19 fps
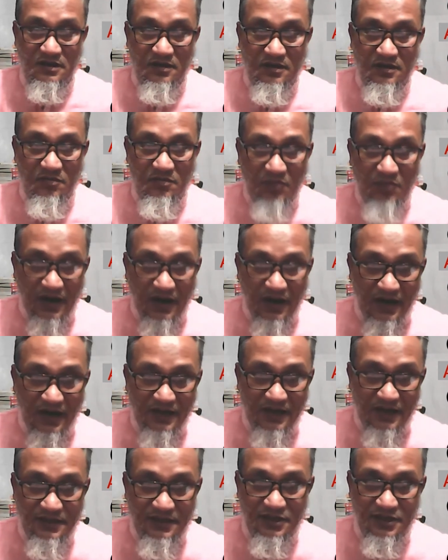
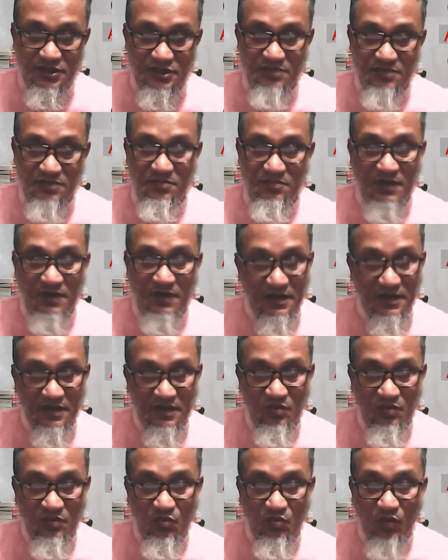Bangladesh many
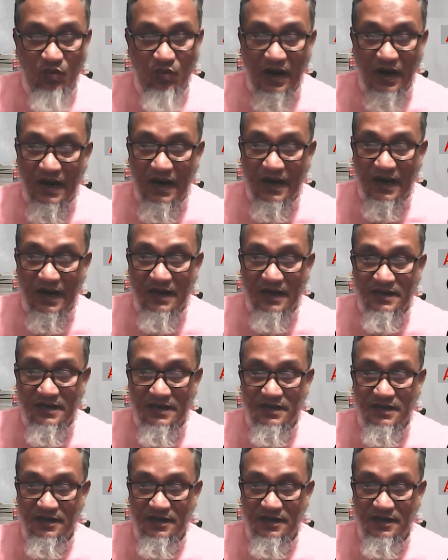World